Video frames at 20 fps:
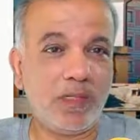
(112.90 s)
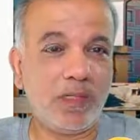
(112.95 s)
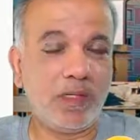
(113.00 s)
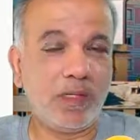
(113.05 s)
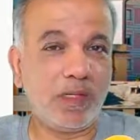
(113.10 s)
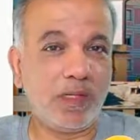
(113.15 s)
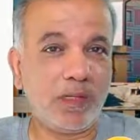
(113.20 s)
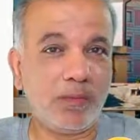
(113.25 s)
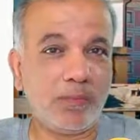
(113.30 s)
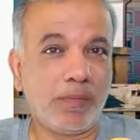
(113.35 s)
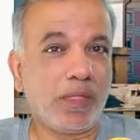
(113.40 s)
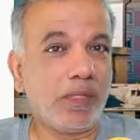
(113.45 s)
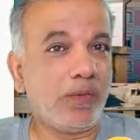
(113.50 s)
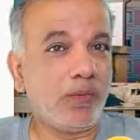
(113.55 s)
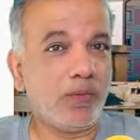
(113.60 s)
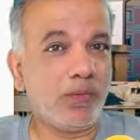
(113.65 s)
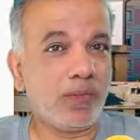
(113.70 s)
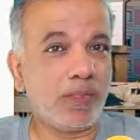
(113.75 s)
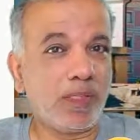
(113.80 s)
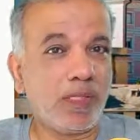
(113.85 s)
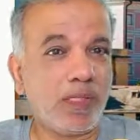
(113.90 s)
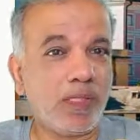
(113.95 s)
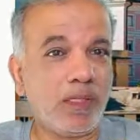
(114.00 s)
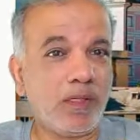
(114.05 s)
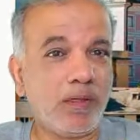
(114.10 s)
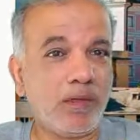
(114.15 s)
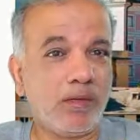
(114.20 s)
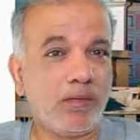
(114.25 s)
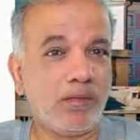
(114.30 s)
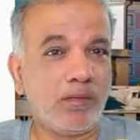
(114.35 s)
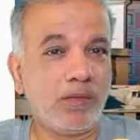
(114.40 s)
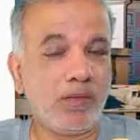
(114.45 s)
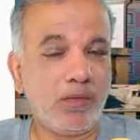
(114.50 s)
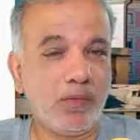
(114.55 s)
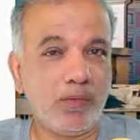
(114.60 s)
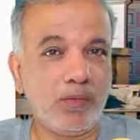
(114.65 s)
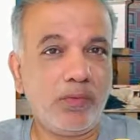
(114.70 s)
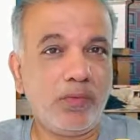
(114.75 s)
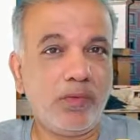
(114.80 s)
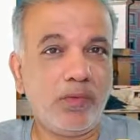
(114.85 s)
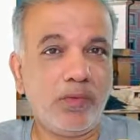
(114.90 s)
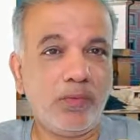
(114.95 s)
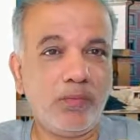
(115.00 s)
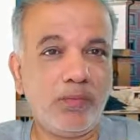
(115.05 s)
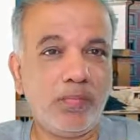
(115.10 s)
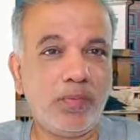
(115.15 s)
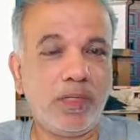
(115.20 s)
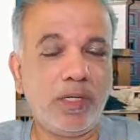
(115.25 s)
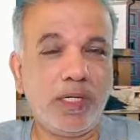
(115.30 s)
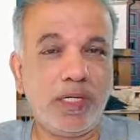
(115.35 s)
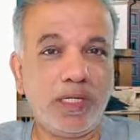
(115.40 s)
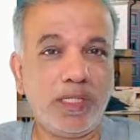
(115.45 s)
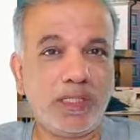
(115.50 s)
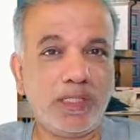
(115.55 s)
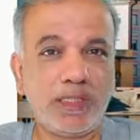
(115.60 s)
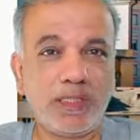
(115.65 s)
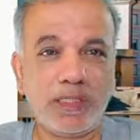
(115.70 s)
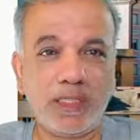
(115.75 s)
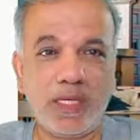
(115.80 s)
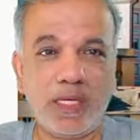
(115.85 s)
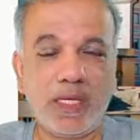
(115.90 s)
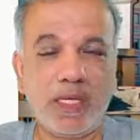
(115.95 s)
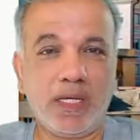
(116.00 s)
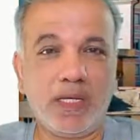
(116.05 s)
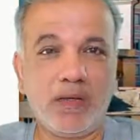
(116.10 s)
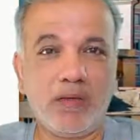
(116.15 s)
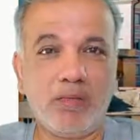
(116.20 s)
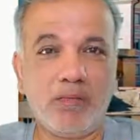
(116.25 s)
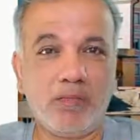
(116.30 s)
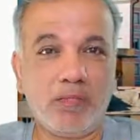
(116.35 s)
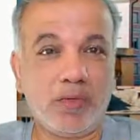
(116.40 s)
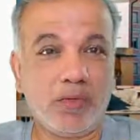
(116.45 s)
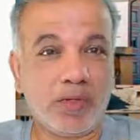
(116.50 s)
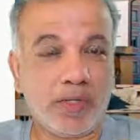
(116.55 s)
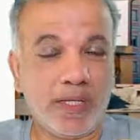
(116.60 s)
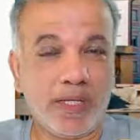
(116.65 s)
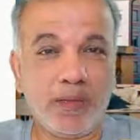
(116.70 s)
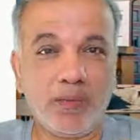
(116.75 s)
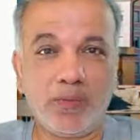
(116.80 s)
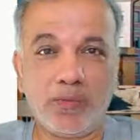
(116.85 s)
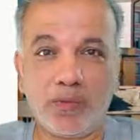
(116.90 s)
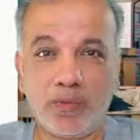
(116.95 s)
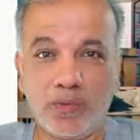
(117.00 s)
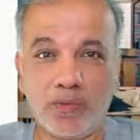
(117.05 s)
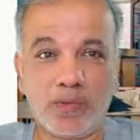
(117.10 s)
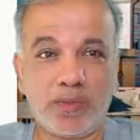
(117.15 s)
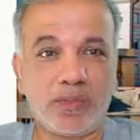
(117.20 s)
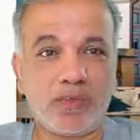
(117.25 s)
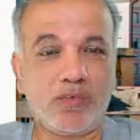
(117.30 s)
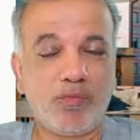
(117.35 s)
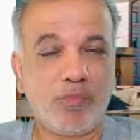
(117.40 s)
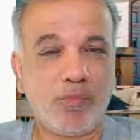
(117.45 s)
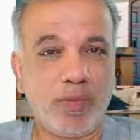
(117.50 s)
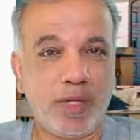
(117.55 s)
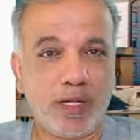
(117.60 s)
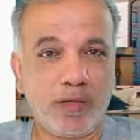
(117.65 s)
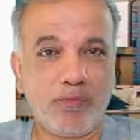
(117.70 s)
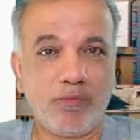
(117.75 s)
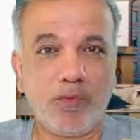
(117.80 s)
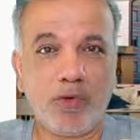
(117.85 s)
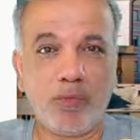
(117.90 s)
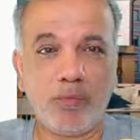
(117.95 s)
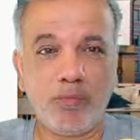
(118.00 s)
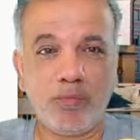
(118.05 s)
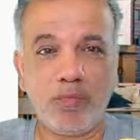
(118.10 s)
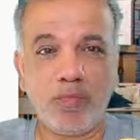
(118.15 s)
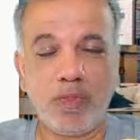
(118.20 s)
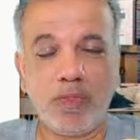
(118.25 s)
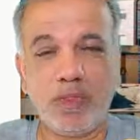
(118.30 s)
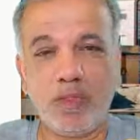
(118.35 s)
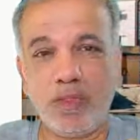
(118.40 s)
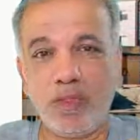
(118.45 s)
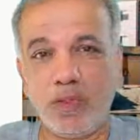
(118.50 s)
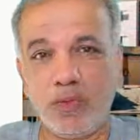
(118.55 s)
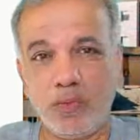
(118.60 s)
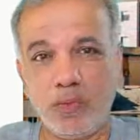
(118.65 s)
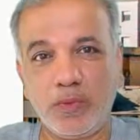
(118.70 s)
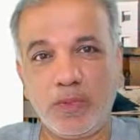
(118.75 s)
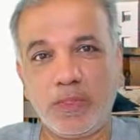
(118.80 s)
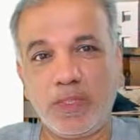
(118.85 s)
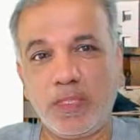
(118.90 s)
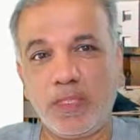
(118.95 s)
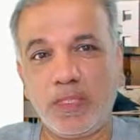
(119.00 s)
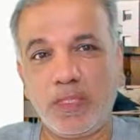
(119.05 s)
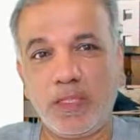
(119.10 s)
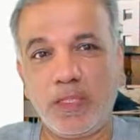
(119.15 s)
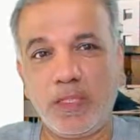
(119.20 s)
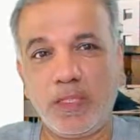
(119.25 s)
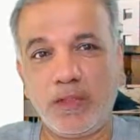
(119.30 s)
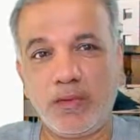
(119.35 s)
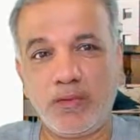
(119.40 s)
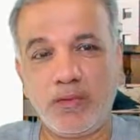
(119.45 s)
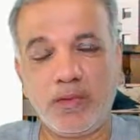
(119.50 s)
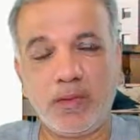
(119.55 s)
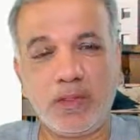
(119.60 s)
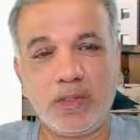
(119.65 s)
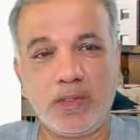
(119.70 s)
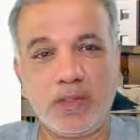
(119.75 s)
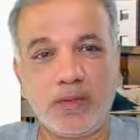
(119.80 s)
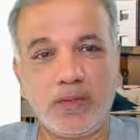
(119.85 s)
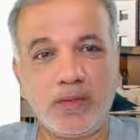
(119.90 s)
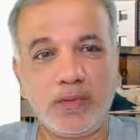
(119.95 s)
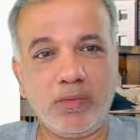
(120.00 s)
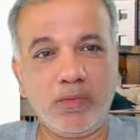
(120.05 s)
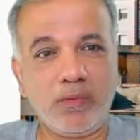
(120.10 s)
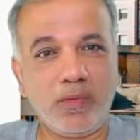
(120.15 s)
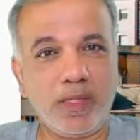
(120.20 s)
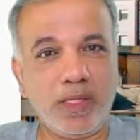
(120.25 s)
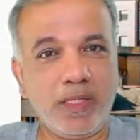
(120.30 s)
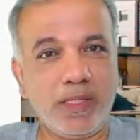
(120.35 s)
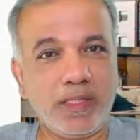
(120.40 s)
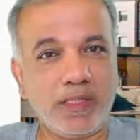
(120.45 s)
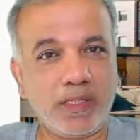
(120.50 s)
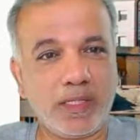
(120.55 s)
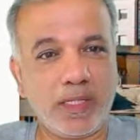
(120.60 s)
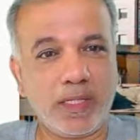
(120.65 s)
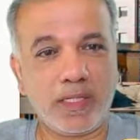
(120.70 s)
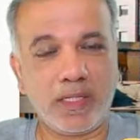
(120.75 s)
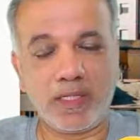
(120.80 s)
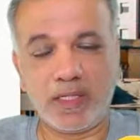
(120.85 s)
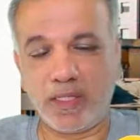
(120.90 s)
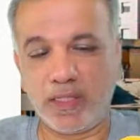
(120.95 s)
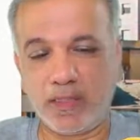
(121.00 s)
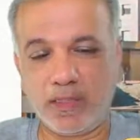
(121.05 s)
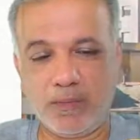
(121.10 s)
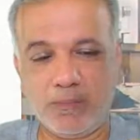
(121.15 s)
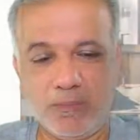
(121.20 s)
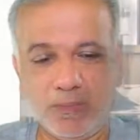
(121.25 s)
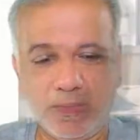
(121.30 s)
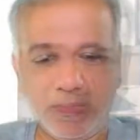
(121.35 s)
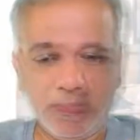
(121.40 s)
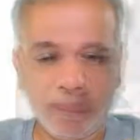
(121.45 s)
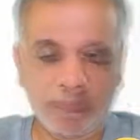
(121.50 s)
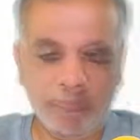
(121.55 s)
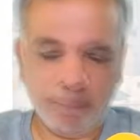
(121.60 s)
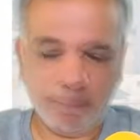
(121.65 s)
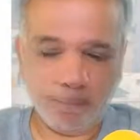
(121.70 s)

by using YouTube as a great source of platform to generate new leads and customers.